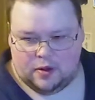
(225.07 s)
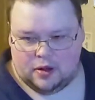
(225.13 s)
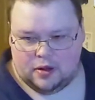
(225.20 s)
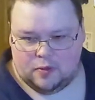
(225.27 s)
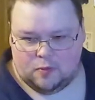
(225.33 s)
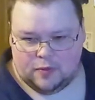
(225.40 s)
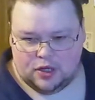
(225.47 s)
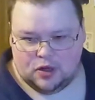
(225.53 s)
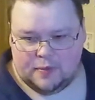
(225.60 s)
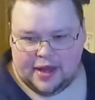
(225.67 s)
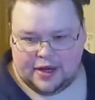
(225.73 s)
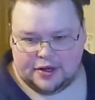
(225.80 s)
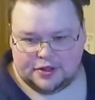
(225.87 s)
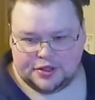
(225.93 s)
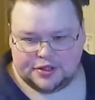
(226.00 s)
window
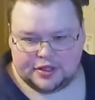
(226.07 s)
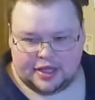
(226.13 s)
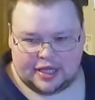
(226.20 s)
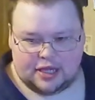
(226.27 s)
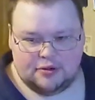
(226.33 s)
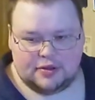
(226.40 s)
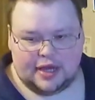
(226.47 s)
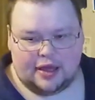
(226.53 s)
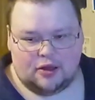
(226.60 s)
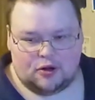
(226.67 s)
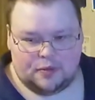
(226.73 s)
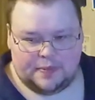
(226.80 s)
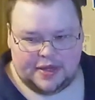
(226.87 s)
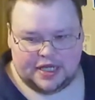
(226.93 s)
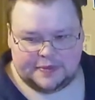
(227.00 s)
managers like Qtile or
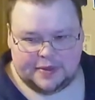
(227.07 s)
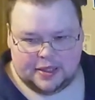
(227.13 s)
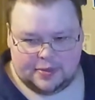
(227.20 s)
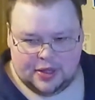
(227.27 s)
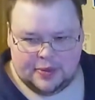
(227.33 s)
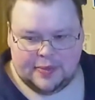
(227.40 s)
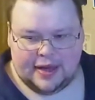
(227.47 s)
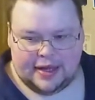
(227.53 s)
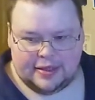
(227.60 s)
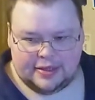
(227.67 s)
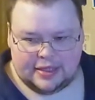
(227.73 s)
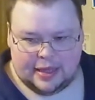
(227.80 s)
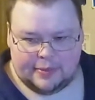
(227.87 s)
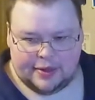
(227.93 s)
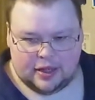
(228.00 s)
B S P W M on
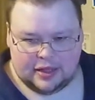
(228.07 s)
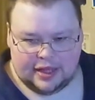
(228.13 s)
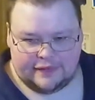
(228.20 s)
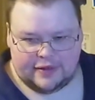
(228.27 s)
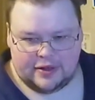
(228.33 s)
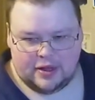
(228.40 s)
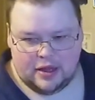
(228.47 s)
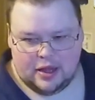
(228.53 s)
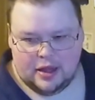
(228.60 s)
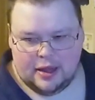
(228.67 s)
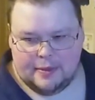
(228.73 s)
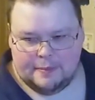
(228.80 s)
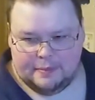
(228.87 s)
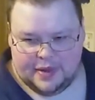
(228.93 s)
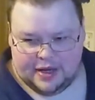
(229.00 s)
Debian eleven
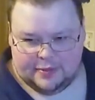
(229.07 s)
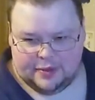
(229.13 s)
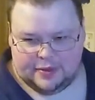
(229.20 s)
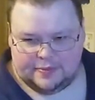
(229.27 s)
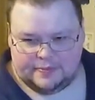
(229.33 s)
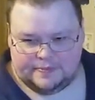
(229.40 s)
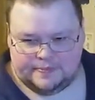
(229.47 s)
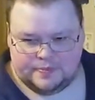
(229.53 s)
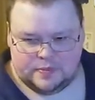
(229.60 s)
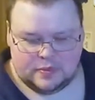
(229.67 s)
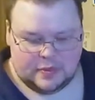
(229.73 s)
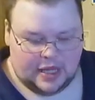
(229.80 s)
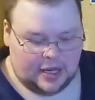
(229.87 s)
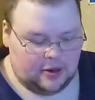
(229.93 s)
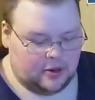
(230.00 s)
minimum?
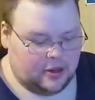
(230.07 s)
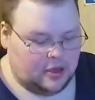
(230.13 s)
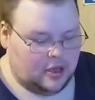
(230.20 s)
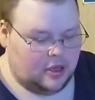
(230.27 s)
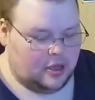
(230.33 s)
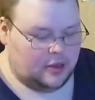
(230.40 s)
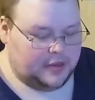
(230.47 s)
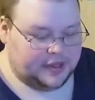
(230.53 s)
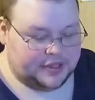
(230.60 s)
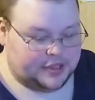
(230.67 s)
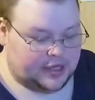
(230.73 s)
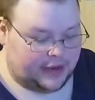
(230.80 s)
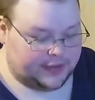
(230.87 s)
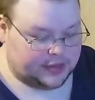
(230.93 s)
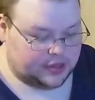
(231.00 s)
Now, this is
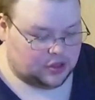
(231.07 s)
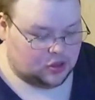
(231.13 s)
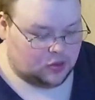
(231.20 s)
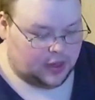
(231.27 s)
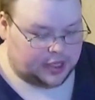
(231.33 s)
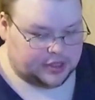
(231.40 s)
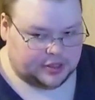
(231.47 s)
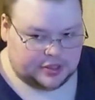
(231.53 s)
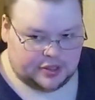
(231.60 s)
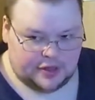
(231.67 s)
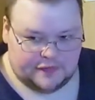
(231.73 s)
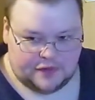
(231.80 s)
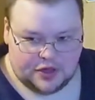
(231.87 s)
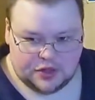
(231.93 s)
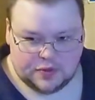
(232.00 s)
obviously two questions. So the
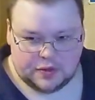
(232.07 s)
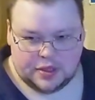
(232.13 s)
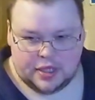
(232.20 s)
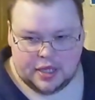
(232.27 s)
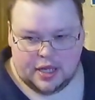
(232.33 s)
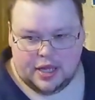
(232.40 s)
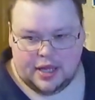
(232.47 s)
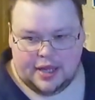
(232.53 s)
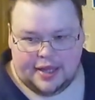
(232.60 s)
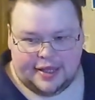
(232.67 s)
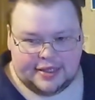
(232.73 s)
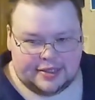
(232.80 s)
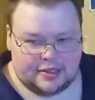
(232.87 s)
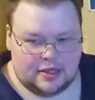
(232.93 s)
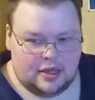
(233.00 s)
first one
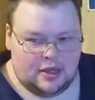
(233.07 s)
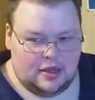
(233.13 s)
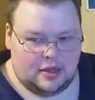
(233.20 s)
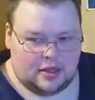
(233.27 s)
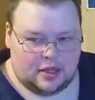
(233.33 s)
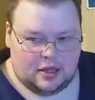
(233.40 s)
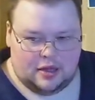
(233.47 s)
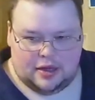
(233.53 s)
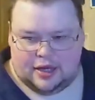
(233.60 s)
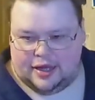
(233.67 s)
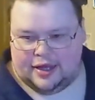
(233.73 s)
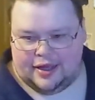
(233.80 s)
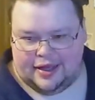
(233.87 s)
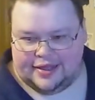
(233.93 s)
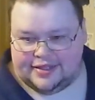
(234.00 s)
is, uh,
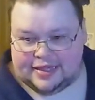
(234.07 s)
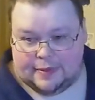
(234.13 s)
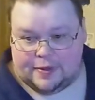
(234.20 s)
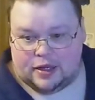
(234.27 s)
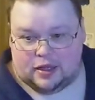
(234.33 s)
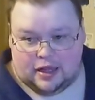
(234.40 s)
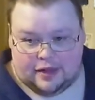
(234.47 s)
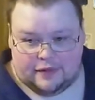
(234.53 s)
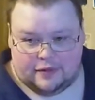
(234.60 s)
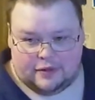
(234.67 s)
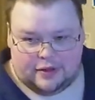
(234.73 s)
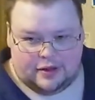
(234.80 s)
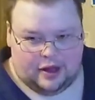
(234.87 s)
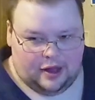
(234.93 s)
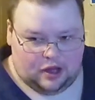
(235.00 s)
is Debian
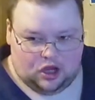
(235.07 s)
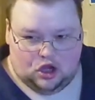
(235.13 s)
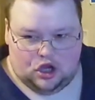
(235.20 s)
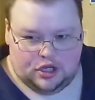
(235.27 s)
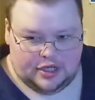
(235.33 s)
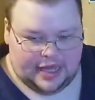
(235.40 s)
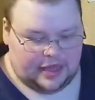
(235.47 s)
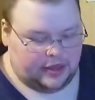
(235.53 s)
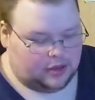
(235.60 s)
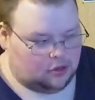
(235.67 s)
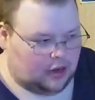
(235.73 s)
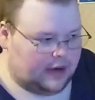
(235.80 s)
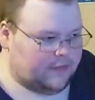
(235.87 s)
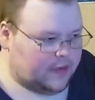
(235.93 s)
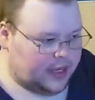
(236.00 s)
eleven a good daily
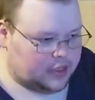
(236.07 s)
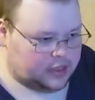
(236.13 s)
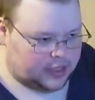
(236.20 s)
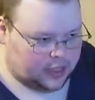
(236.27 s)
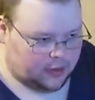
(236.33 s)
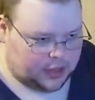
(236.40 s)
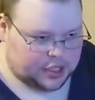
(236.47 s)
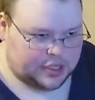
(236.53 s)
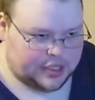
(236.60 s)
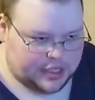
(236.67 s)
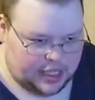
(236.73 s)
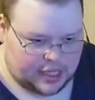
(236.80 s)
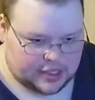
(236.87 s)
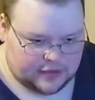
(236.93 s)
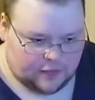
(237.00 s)
driver? The answer to that question is
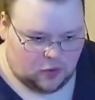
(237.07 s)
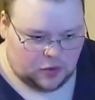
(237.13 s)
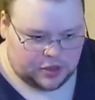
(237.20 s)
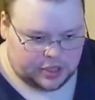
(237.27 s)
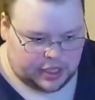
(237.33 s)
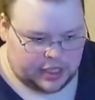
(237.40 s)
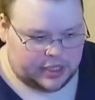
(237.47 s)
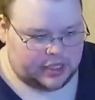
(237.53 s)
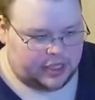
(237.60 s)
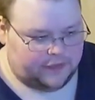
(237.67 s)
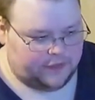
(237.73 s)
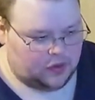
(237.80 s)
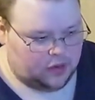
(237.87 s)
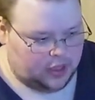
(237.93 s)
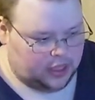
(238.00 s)
yes, of course it is.
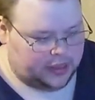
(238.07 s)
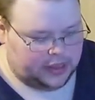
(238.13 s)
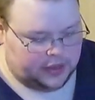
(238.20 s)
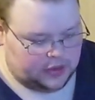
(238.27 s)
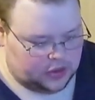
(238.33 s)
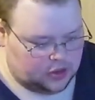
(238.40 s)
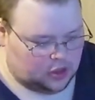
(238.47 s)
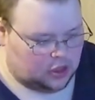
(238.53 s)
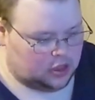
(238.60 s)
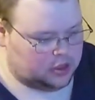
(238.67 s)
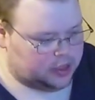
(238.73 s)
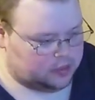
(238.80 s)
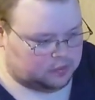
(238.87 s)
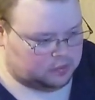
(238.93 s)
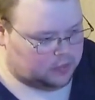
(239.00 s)
If you can get it installed,
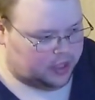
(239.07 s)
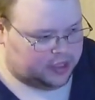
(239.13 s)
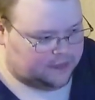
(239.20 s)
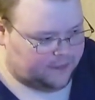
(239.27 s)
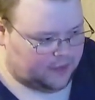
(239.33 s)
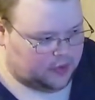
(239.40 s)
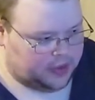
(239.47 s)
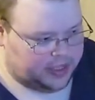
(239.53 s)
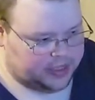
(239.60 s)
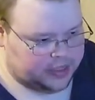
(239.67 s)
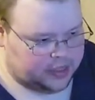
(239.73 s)
and it's fairly easy to